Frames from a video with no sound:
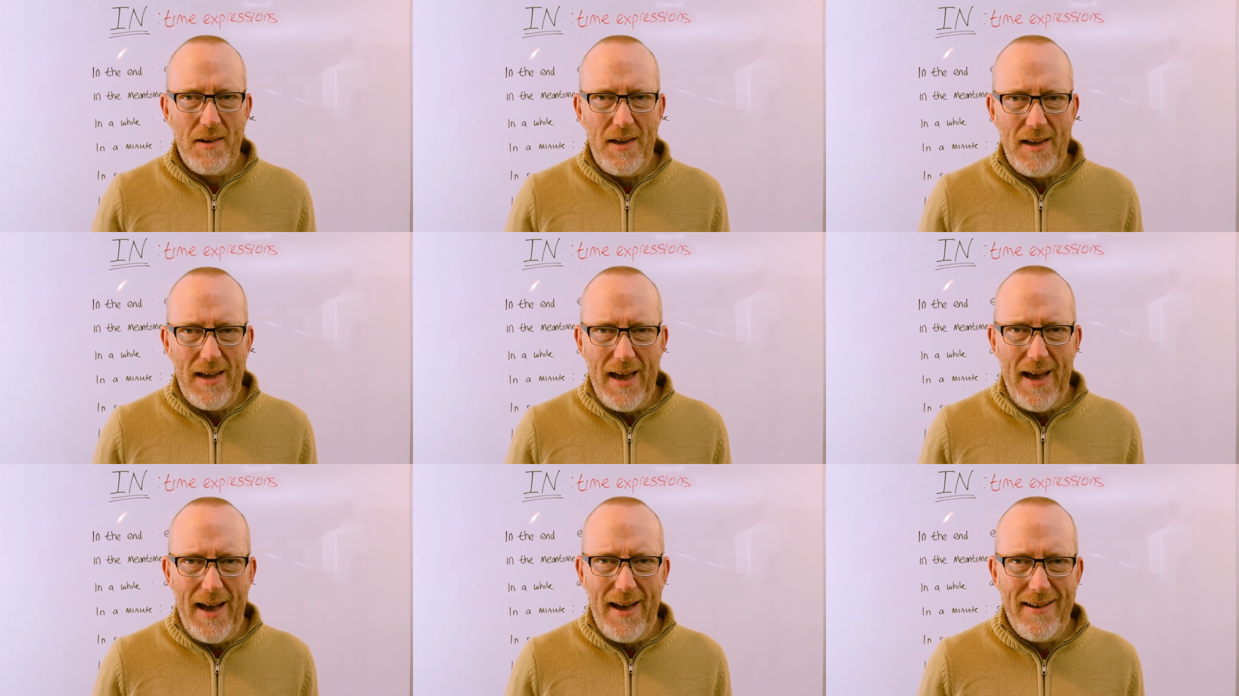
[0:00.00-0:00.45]

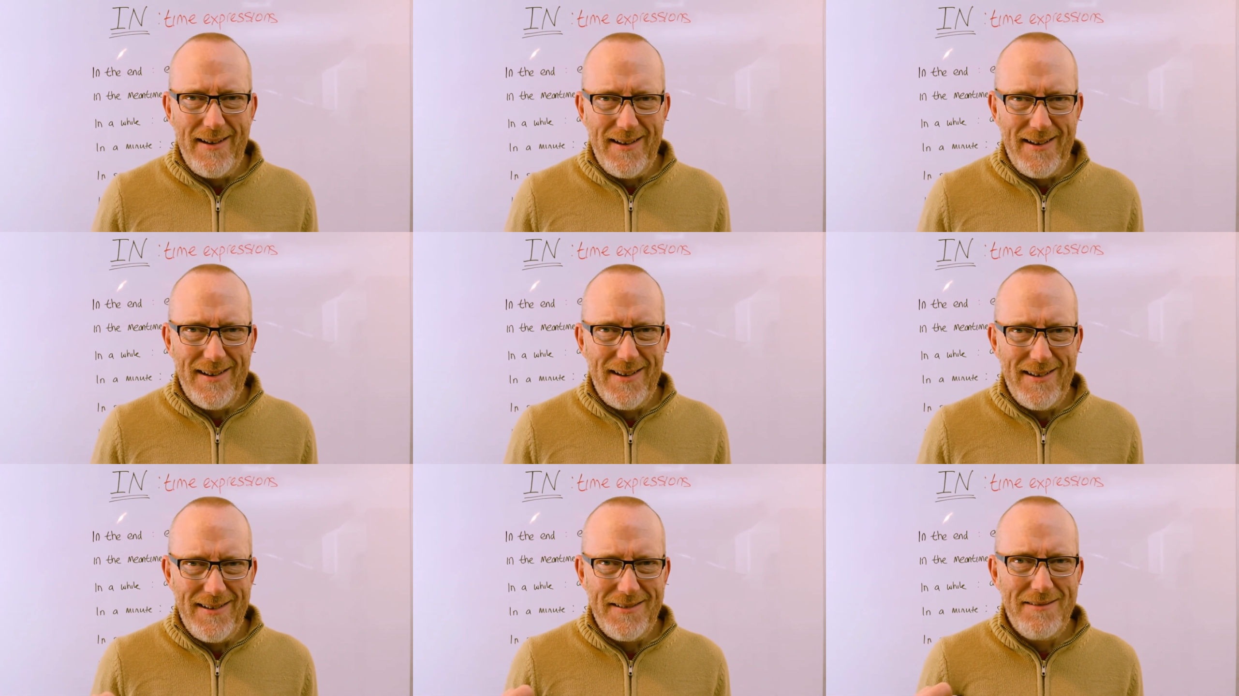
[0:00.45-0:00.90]
Yeah?
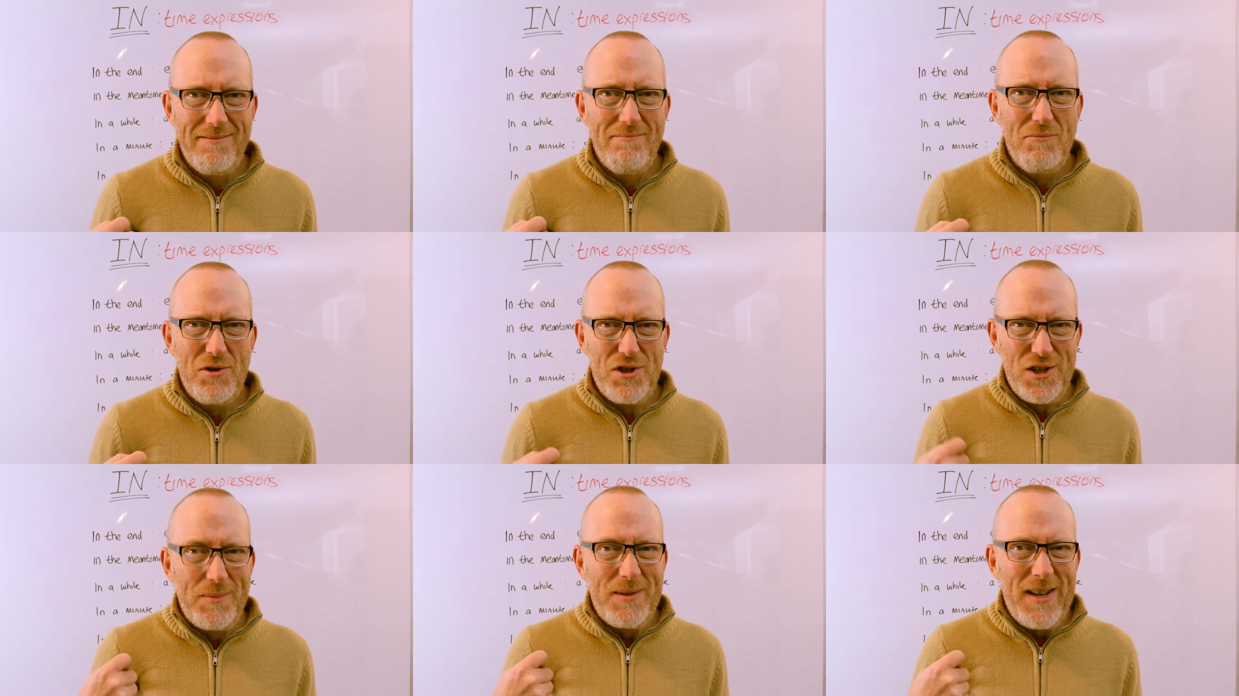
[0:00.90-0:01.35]

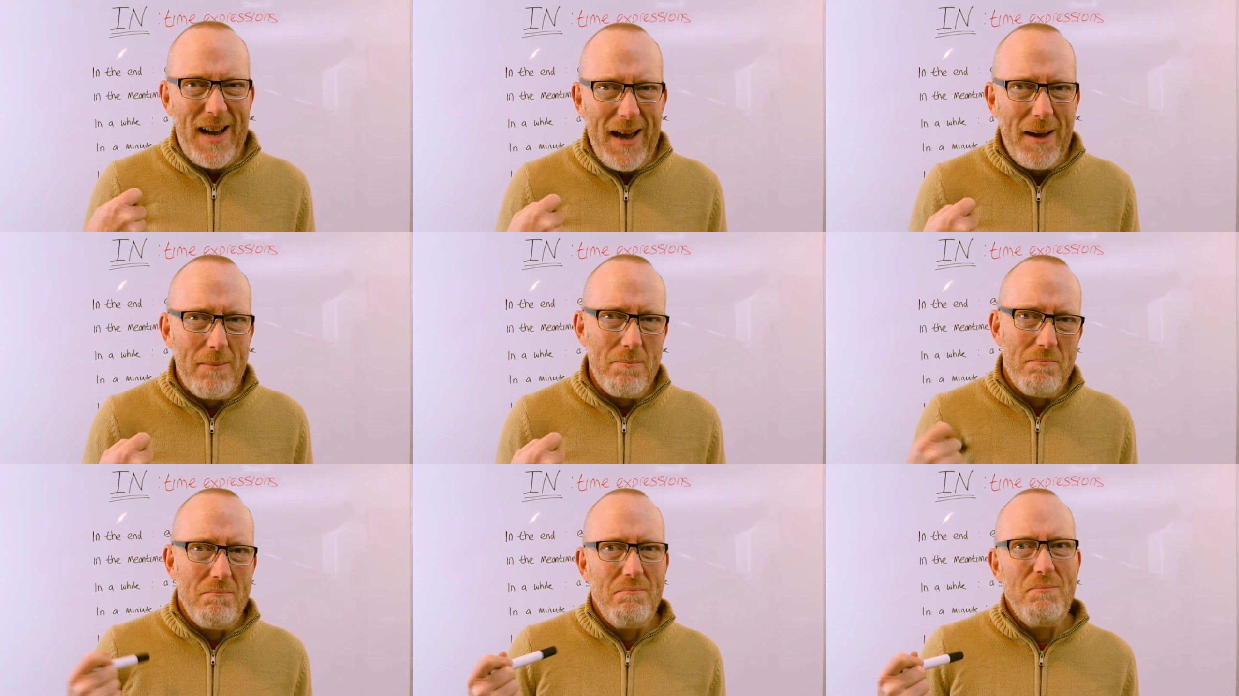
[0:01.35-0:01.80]

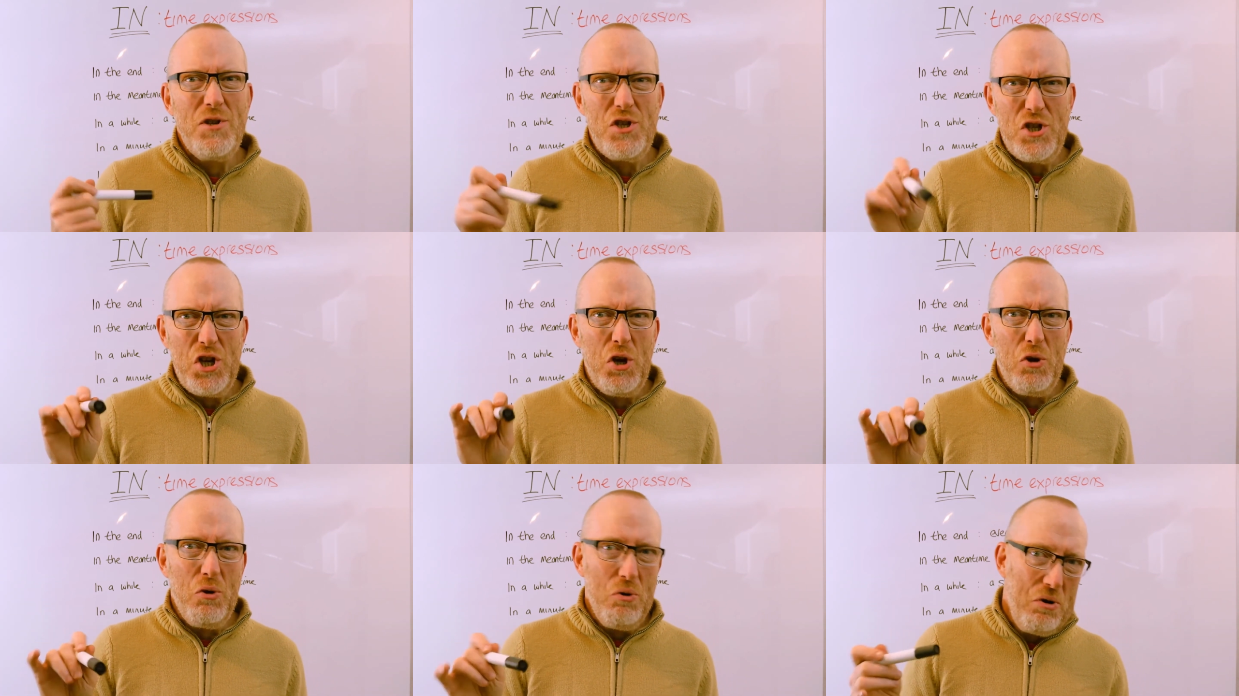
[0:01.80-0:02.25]
Sometime
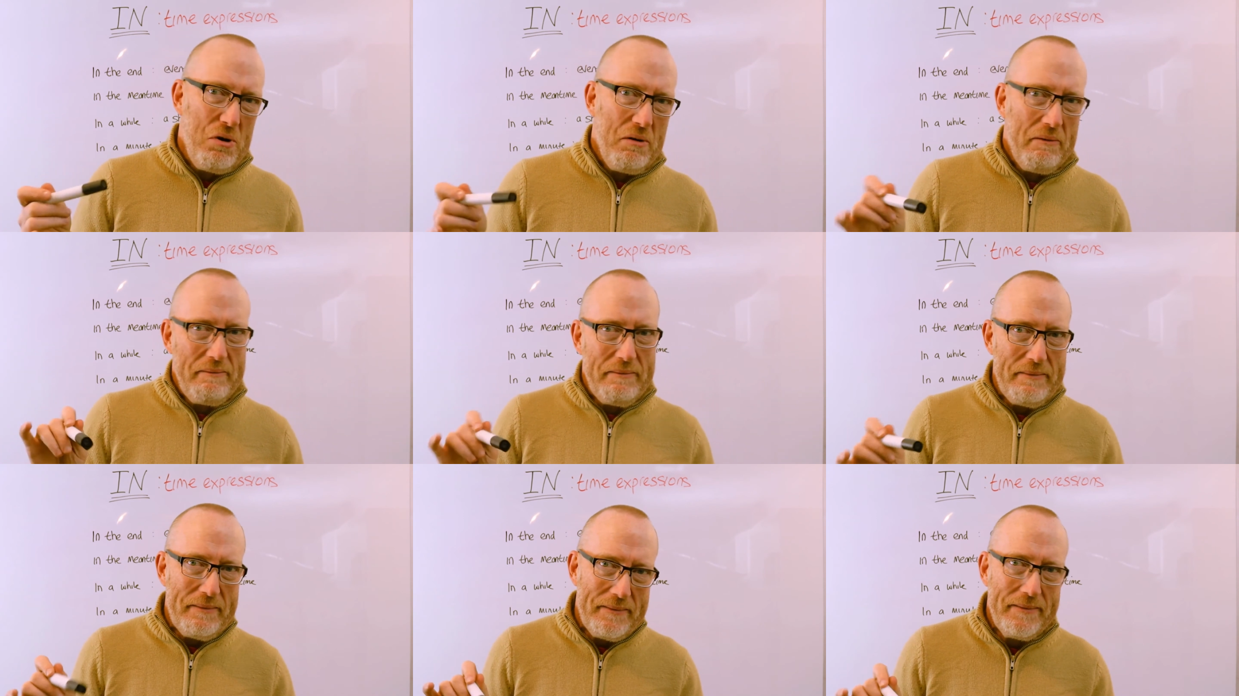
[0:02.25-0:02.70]
soon.
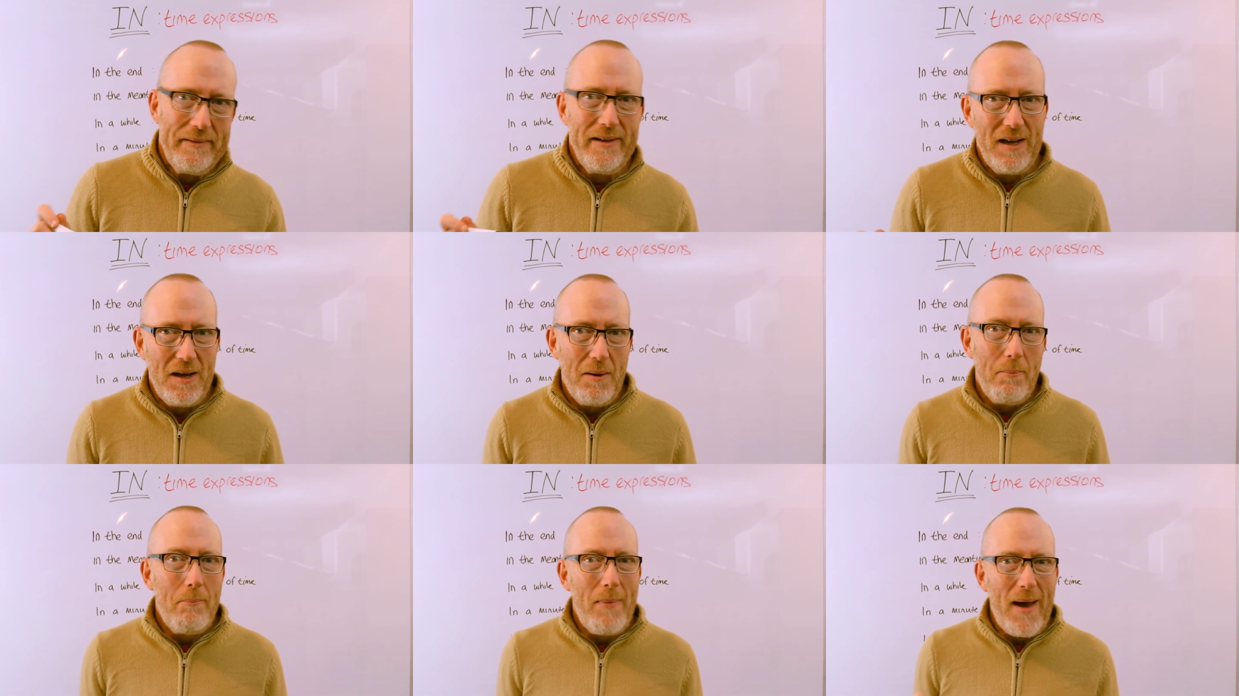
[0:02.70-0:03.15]

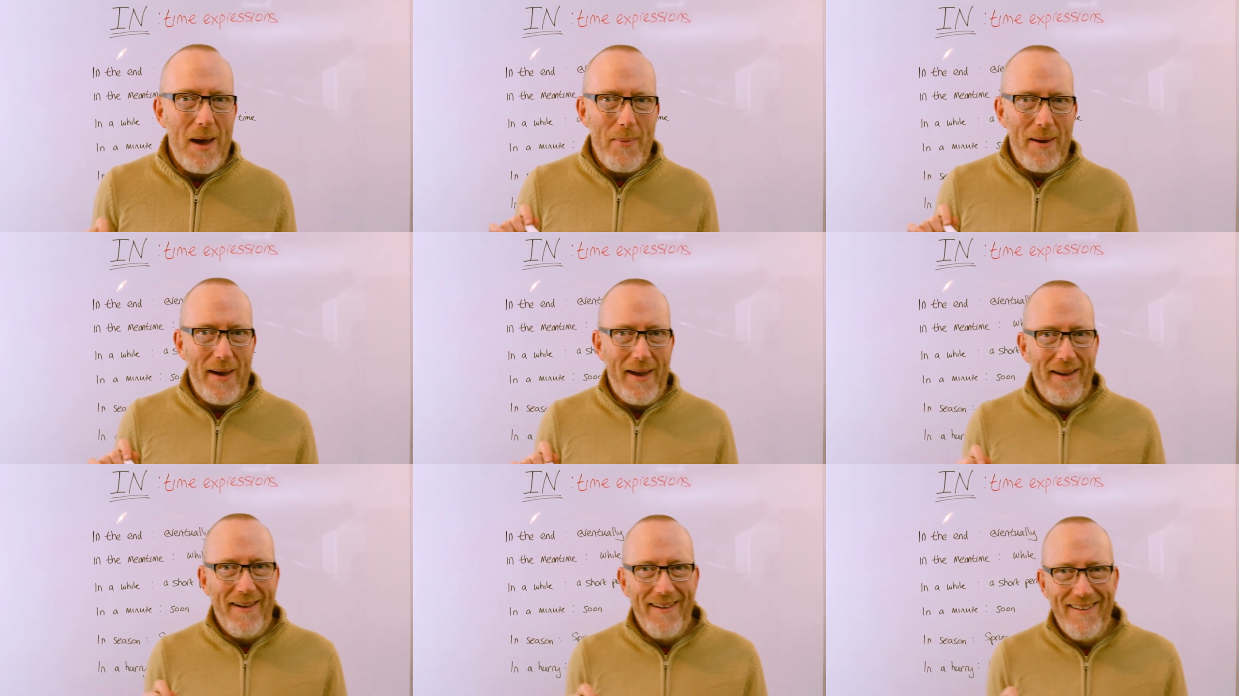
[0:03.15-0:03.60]

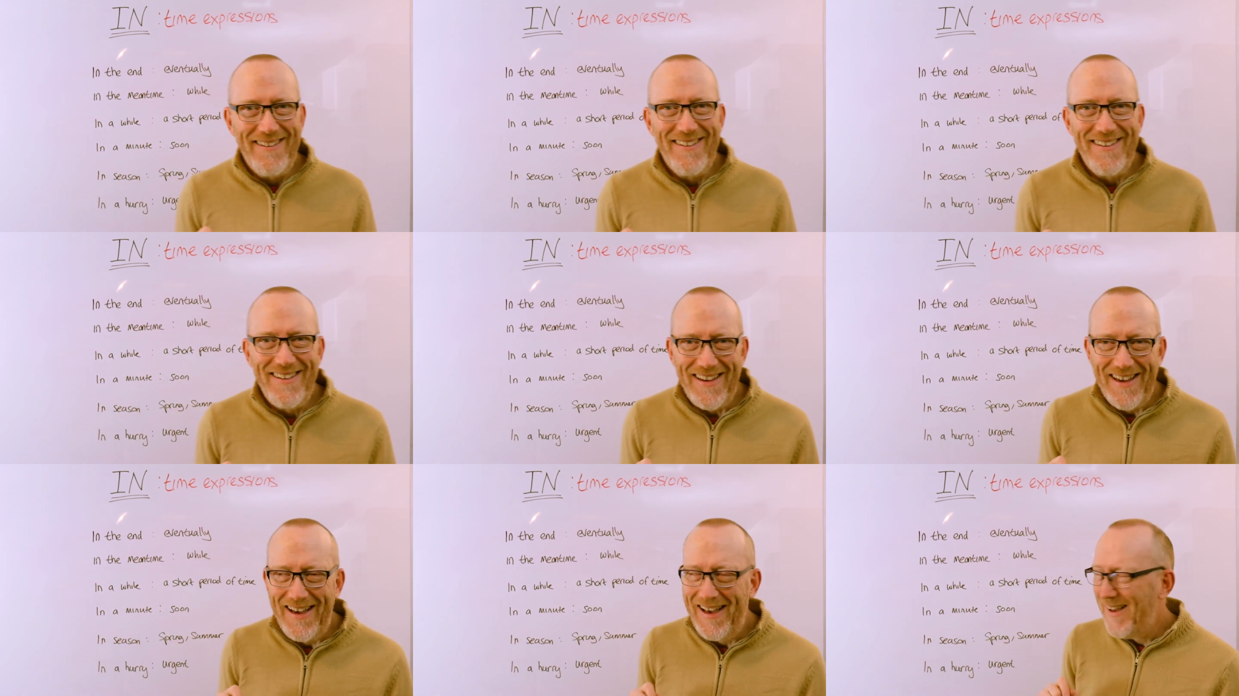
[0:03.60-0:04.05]
Maybe.
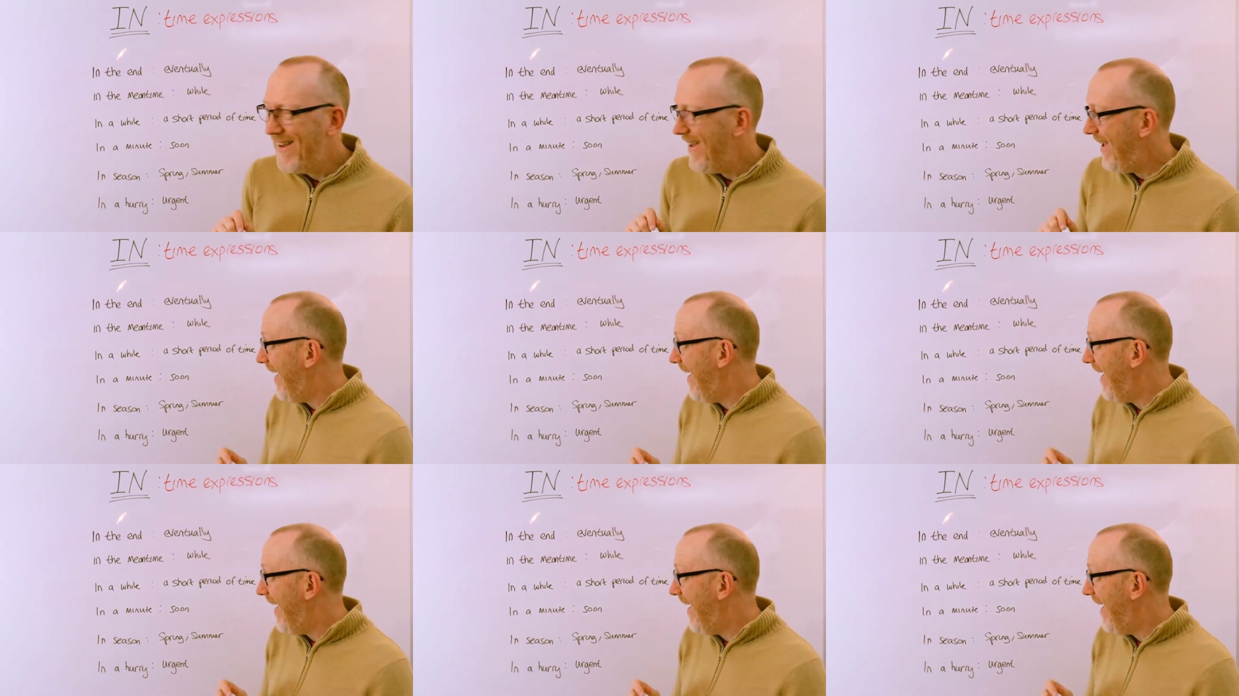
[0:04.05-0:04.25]
Yeah?